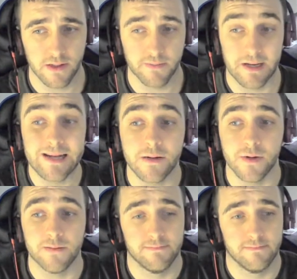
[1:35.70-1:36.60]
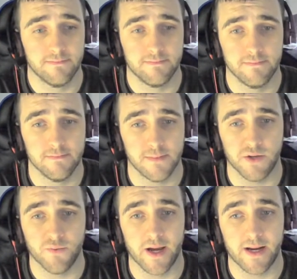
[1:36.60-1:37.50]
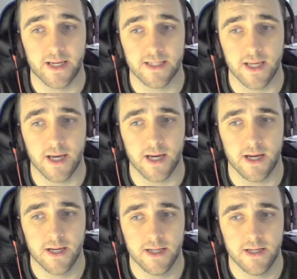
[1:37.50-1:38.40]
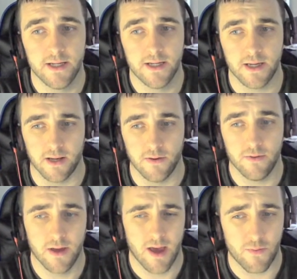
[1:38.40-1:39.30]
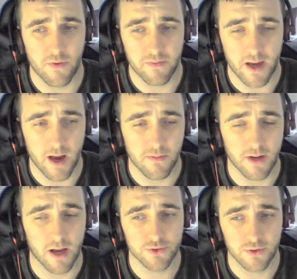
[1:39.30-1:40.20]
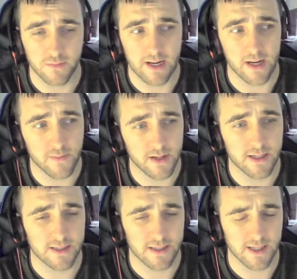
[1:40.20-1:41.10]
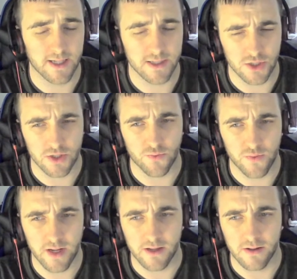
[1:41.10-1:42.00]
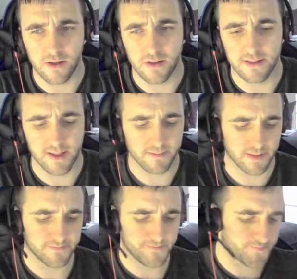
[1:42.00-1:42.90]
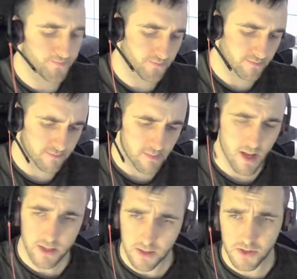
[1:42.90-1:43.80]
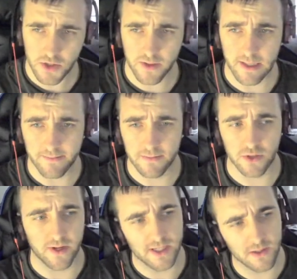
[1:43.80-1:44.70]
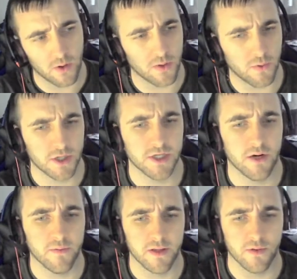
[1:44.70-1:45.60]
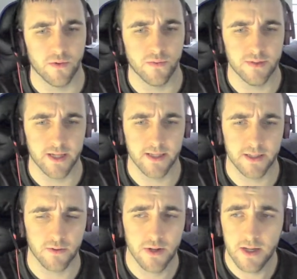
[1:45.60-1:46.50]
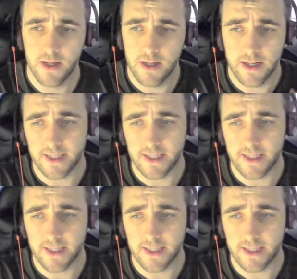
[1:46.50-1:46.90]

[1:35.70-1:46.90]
Millenniummon in red is, you know, and with how strong Millenniummon is, it's just a really good concept. So I'm enjoying it. So I want to share it with you all here. So let's